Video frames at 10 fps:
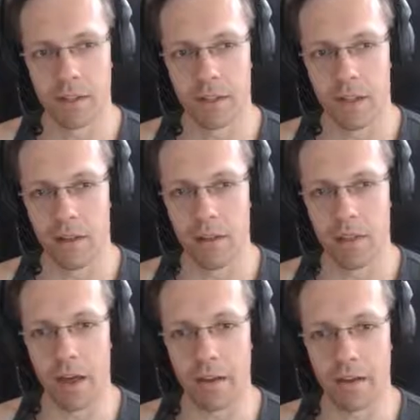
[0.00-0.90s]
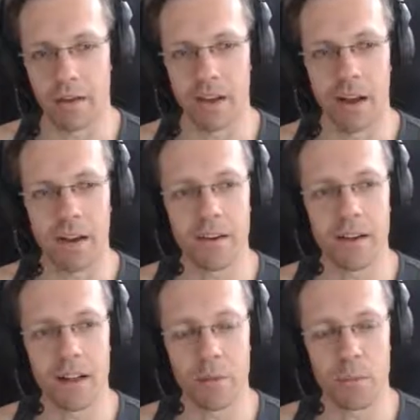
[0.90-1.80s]
and that kinda
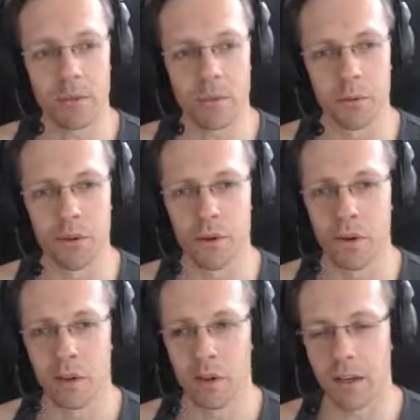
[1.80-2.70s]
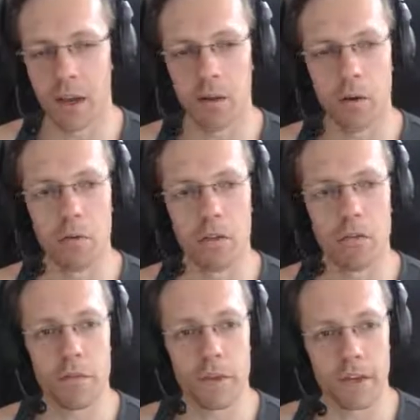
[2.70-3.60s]
helps you get over the
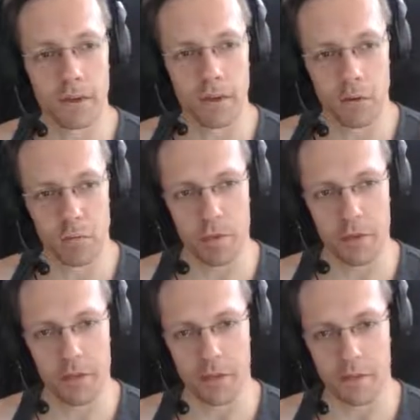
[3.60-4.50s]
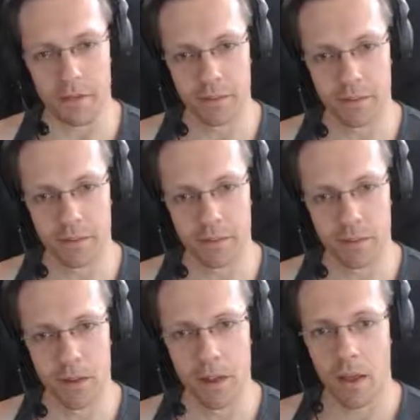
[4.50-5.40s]
fear of PRs.
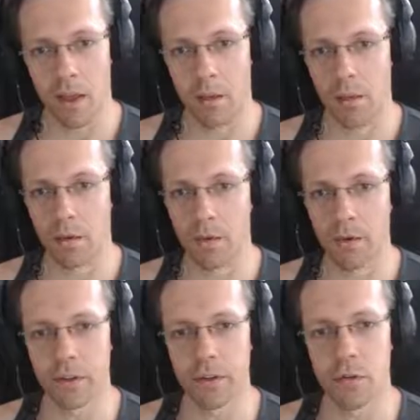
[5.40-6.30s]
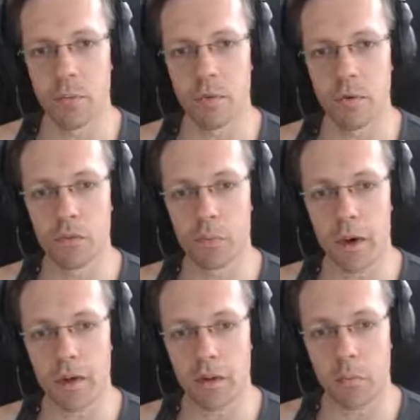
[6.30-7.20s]
And third, it removes
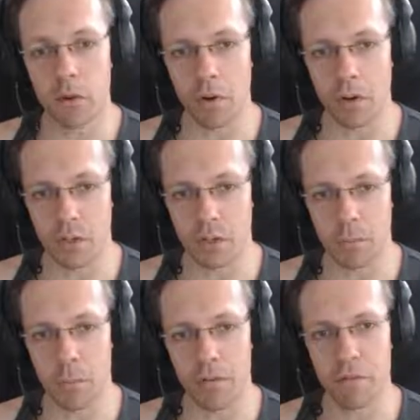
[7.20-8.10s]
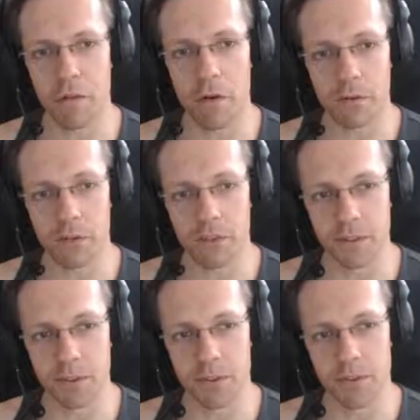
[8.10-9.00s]
mental blockages by forcing
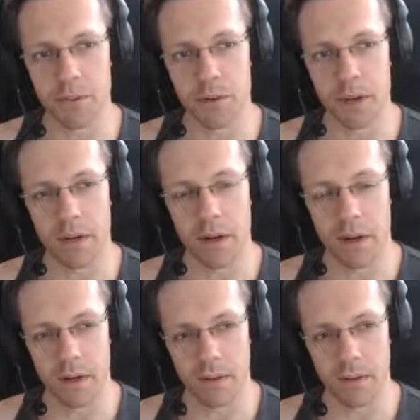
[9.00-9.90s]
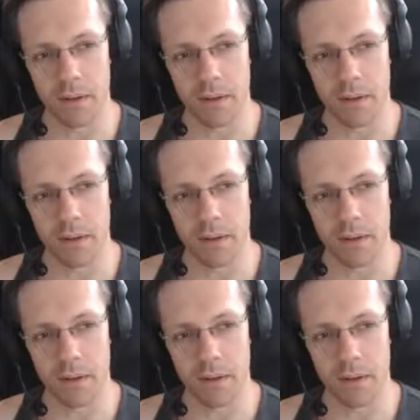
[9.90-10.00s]
you to train hard.